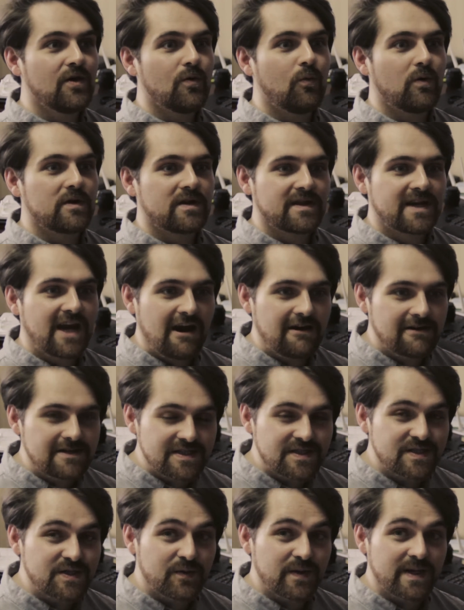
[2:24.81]
What are the
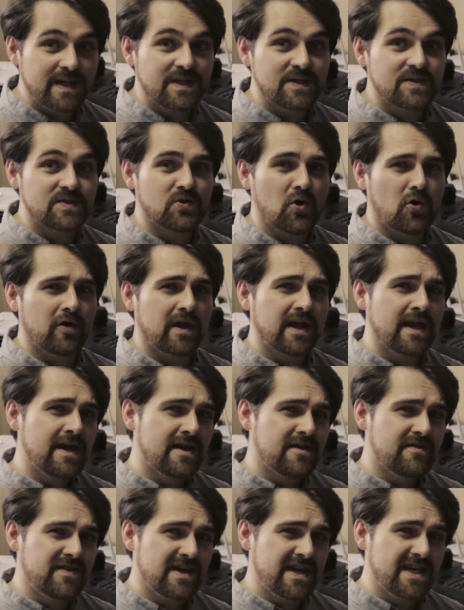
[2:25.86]
characters doing in the story?
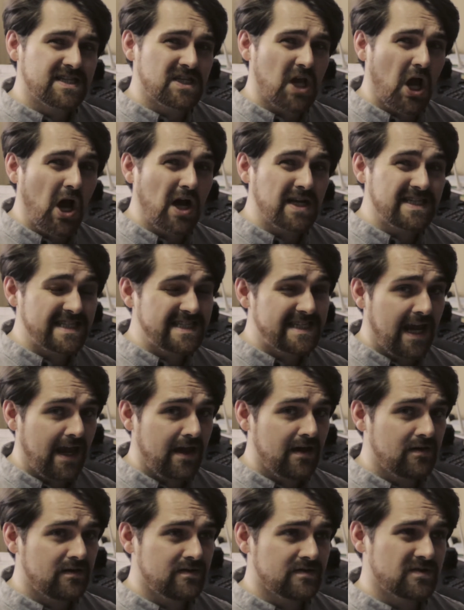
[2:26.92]
These are
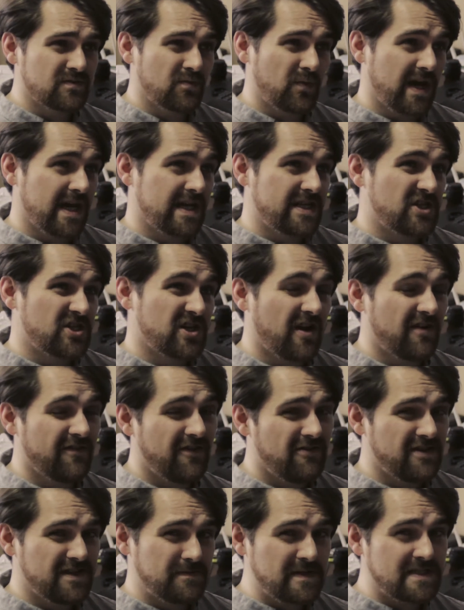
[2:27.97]
details which are
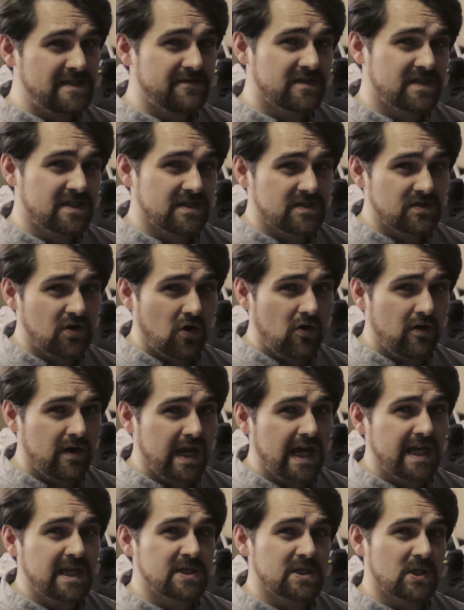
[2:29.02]
very specific to
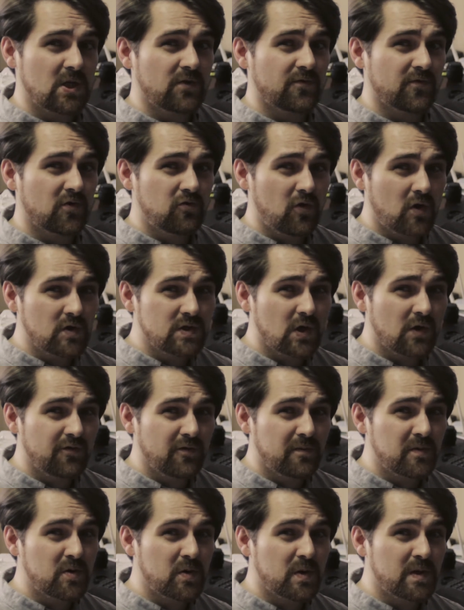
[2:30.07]
story, and there's a lot of crossover
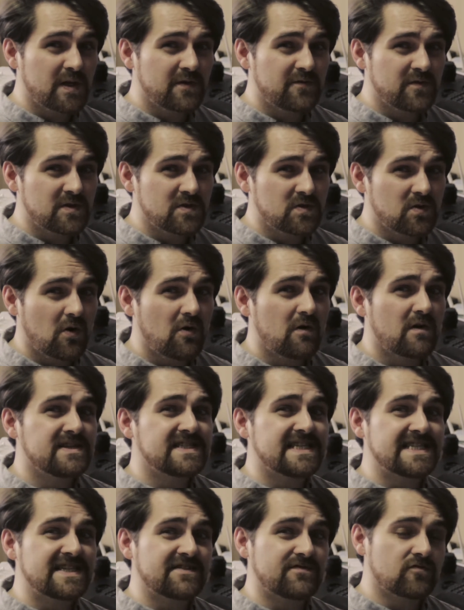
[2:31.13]
between different stories
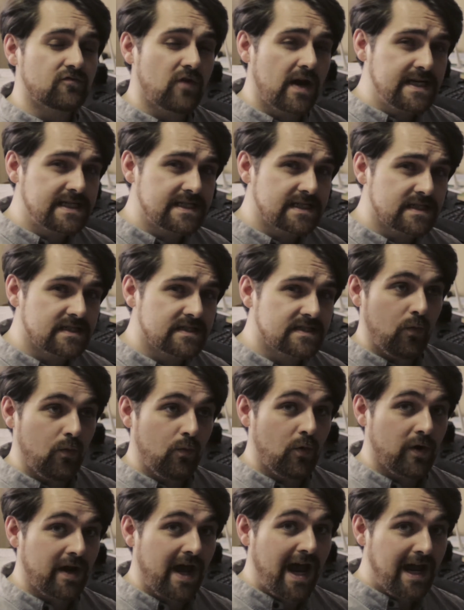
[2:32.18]
and different writers.
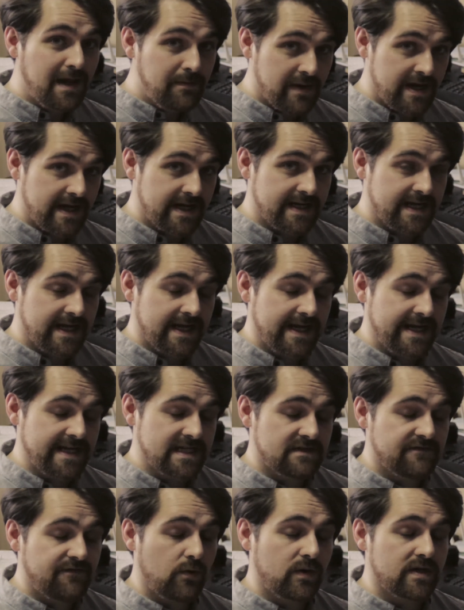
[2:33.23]
What I mean
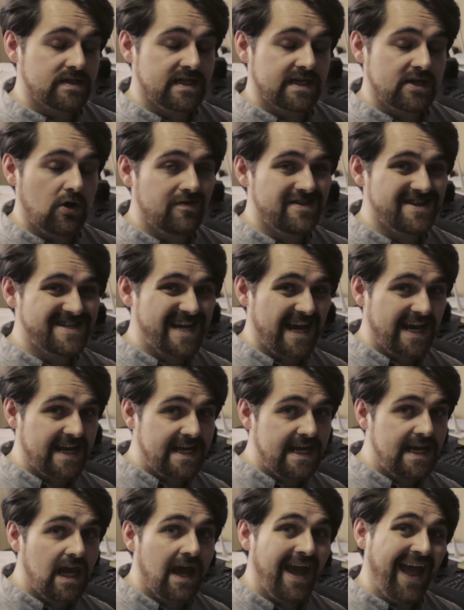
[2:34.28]
is focusing on the
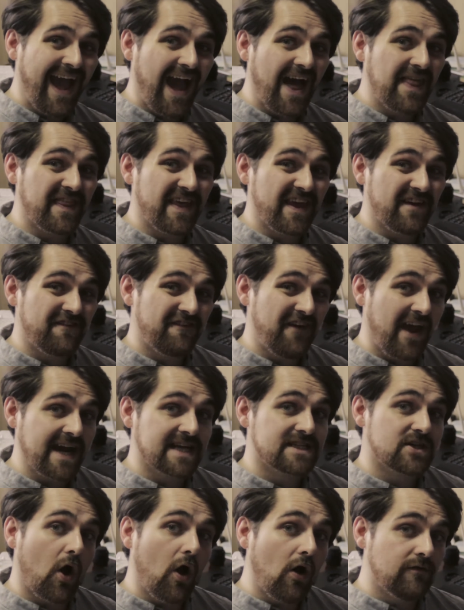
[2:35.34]
technique and the
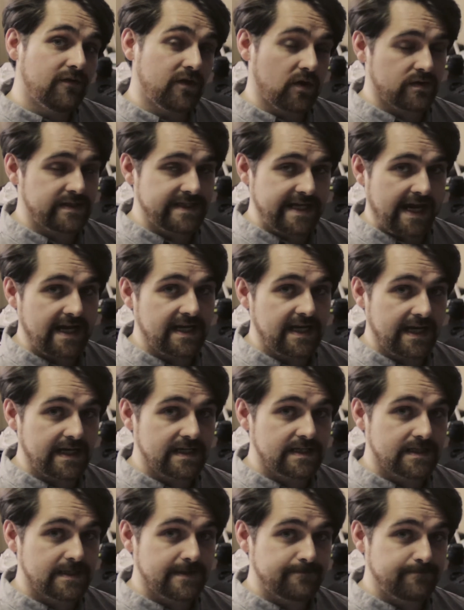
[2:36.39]
effect of those
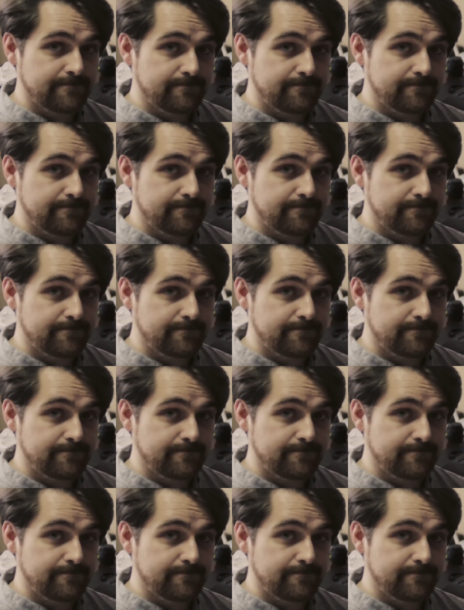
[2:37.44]
techniques.